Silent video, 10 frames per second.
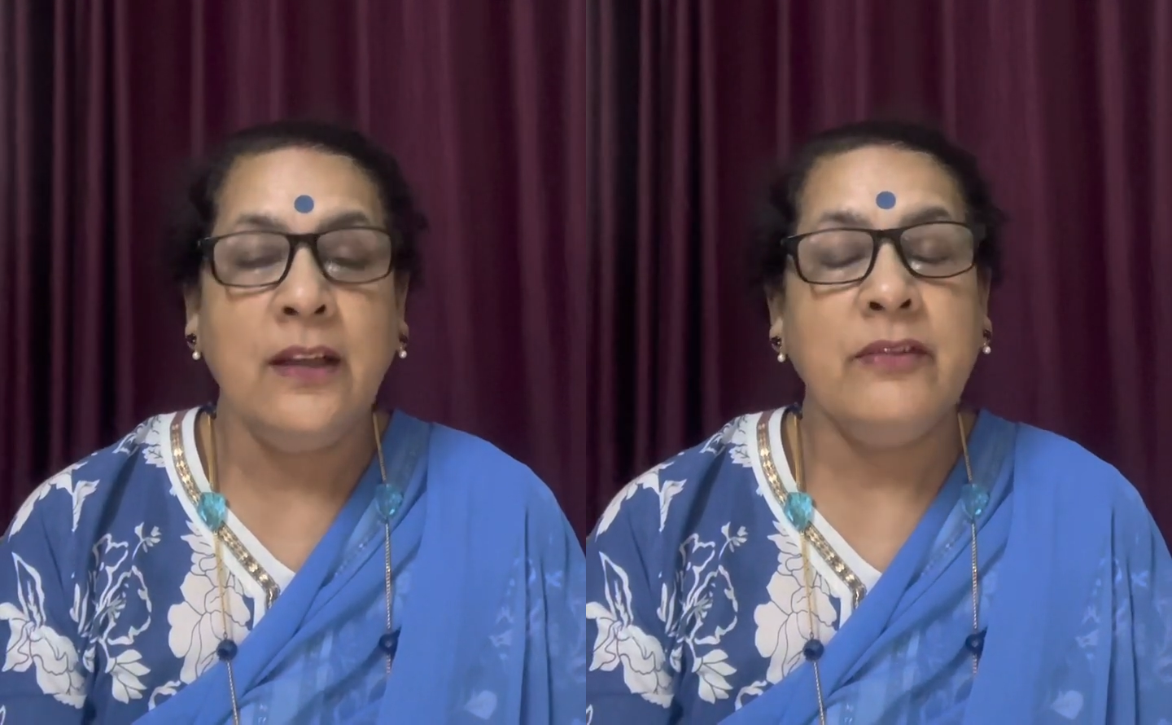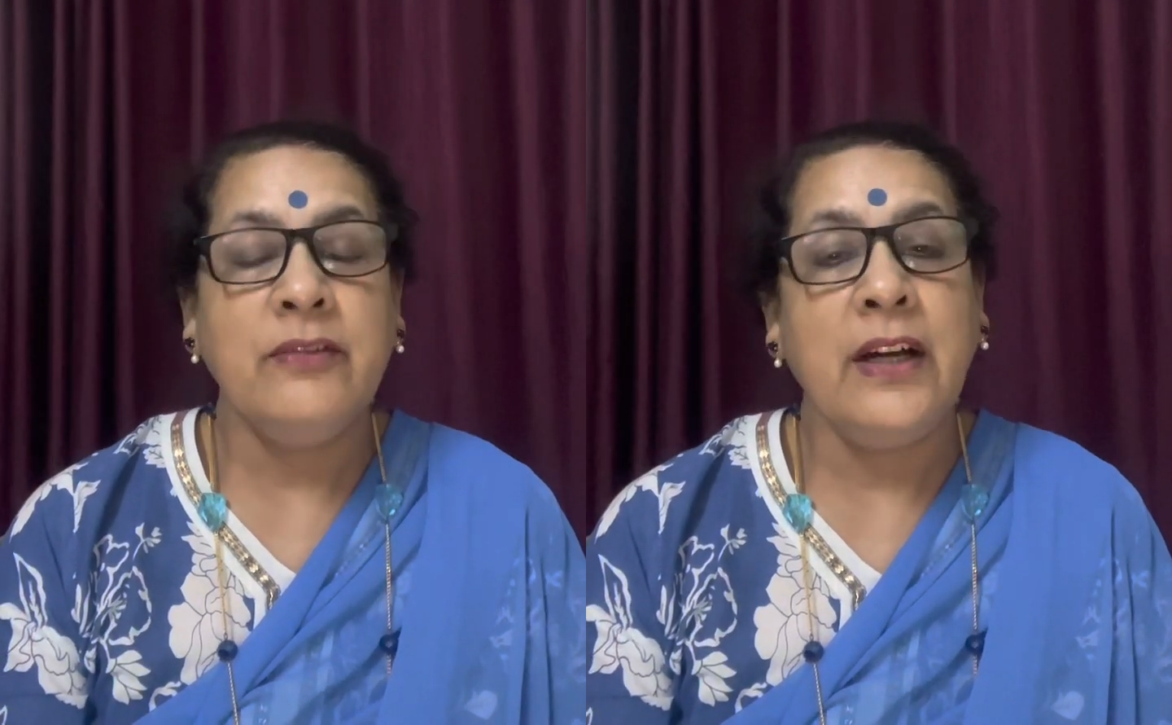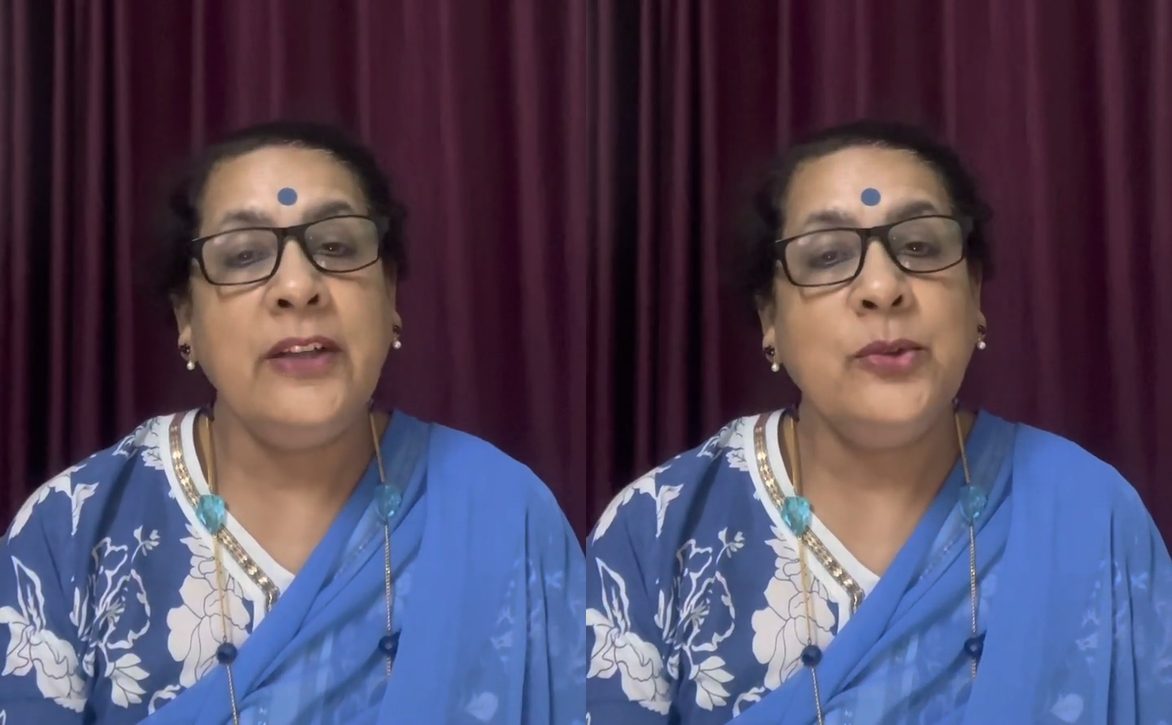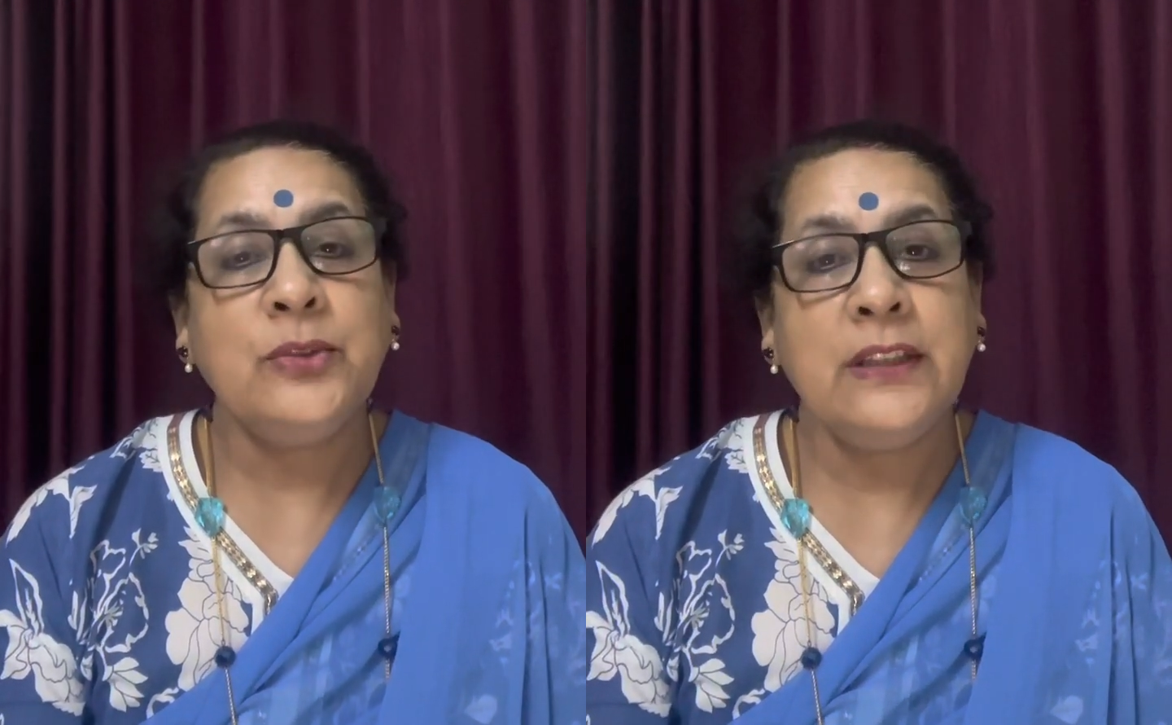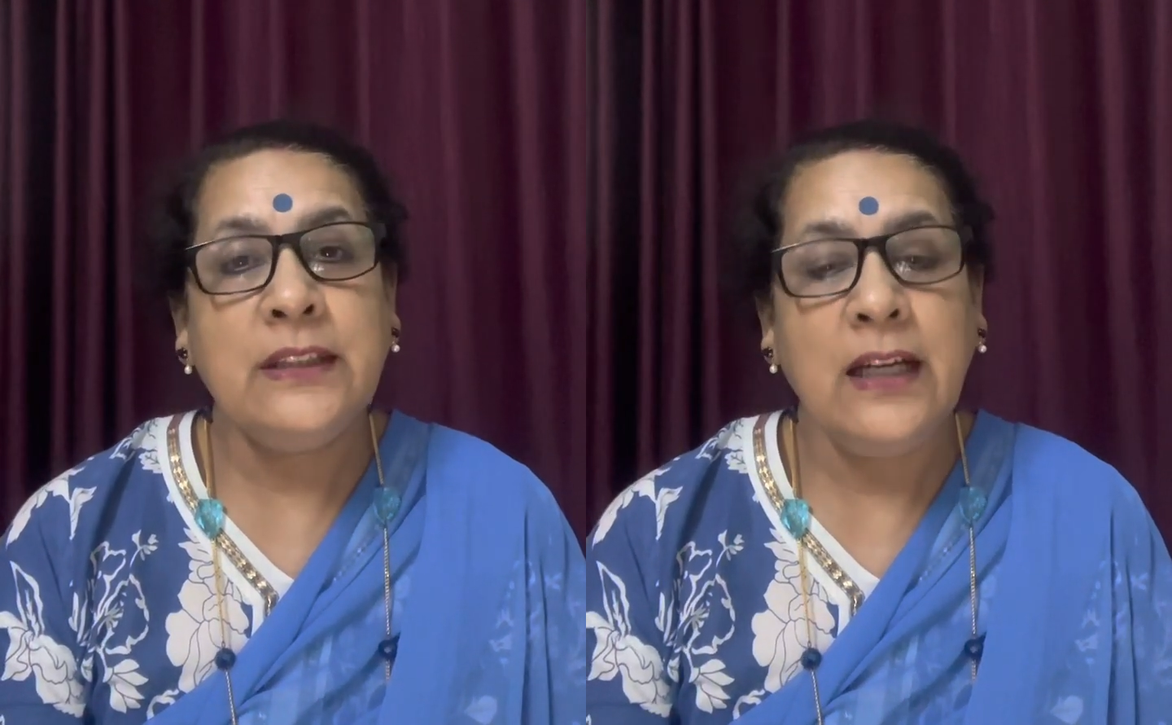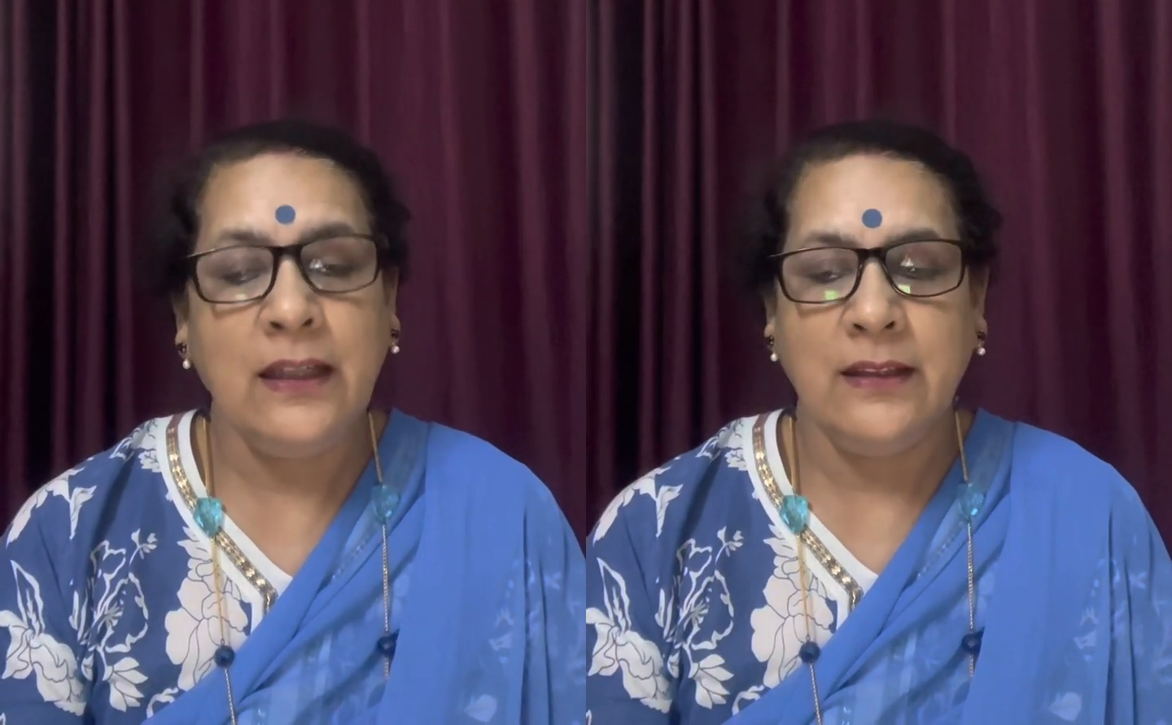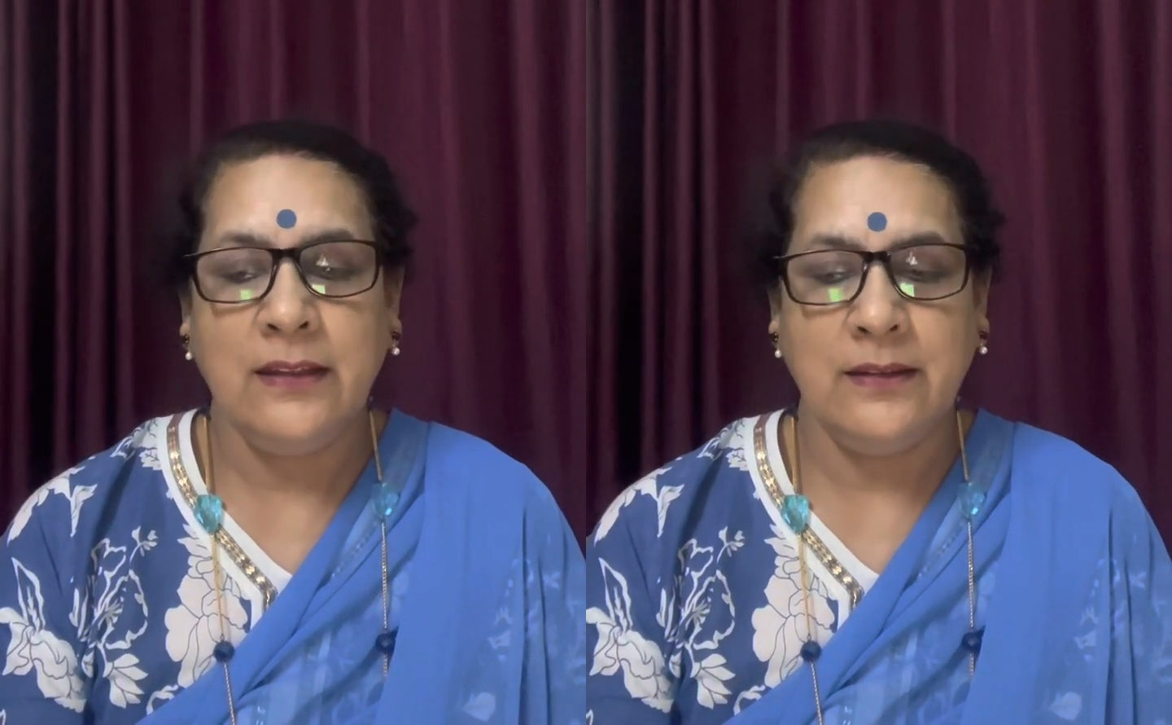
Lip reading: why you say that,